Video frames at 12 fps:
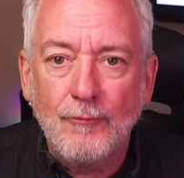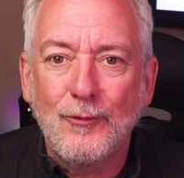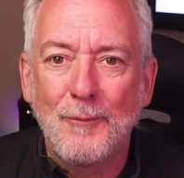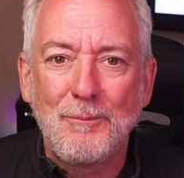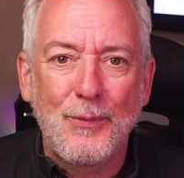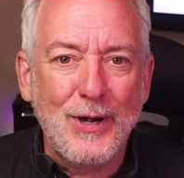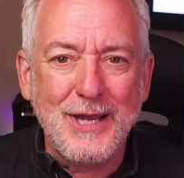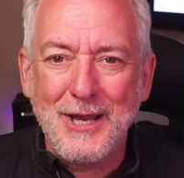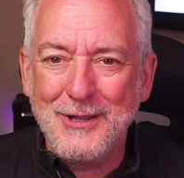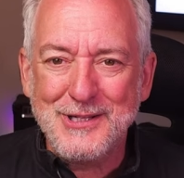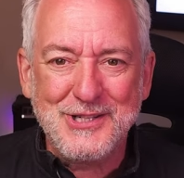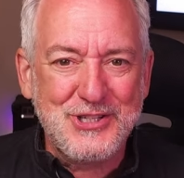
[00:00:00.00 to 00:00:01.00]
for
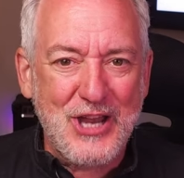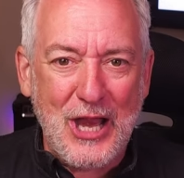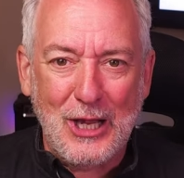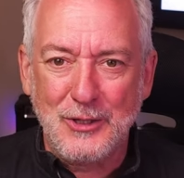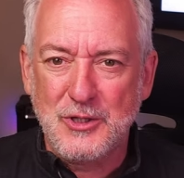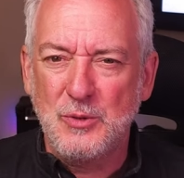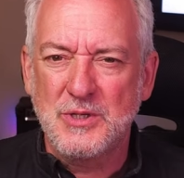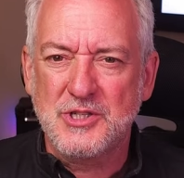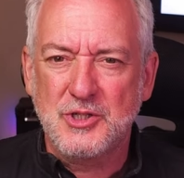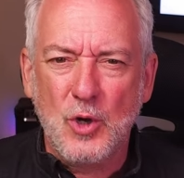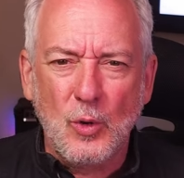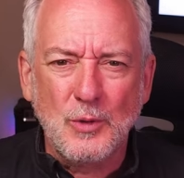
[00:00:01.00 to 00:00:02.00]
bringing this channel to its
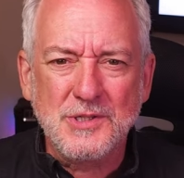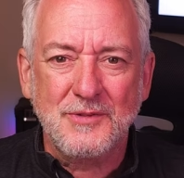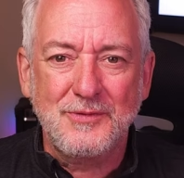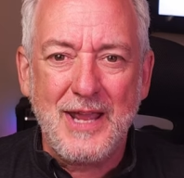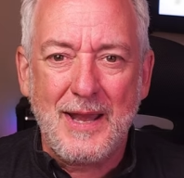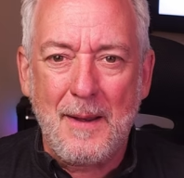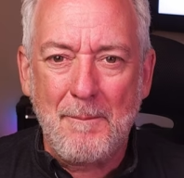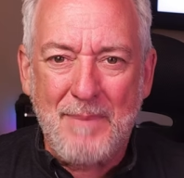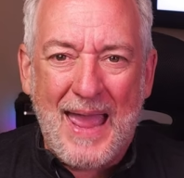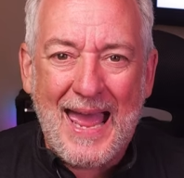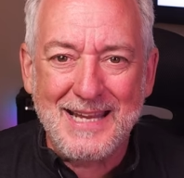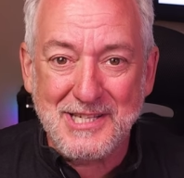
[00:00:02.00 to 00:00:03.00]
goals of getting
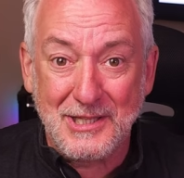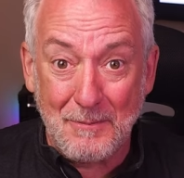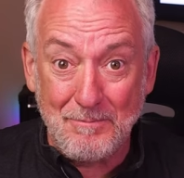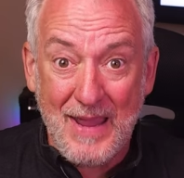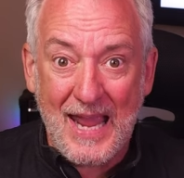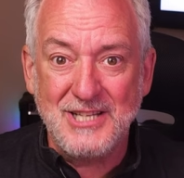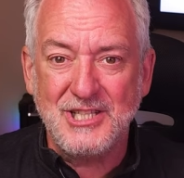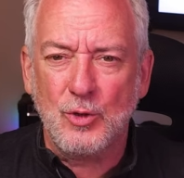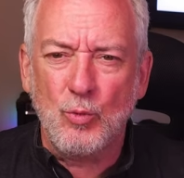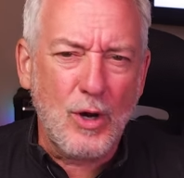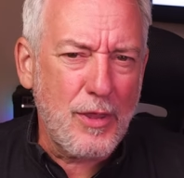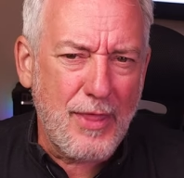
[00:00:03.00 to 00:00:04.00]
past the
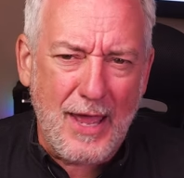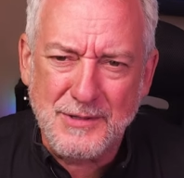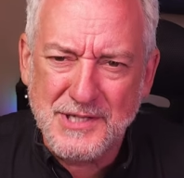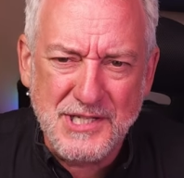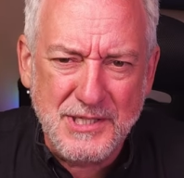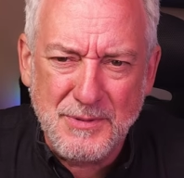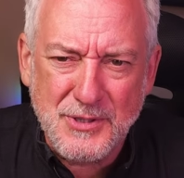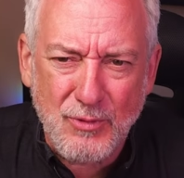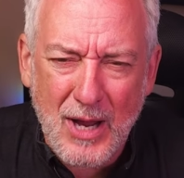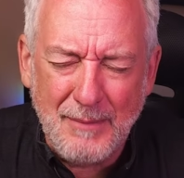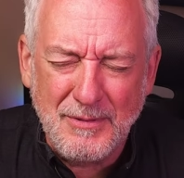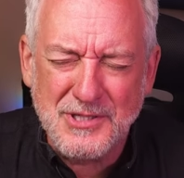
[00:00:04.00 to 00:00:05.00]
magic 1,000
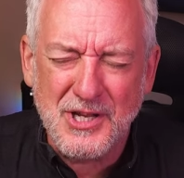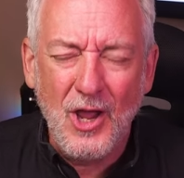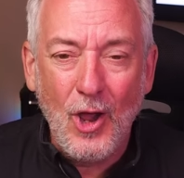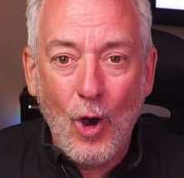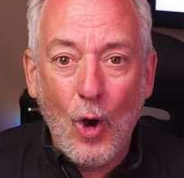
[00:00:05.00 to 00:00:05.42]
subscribers.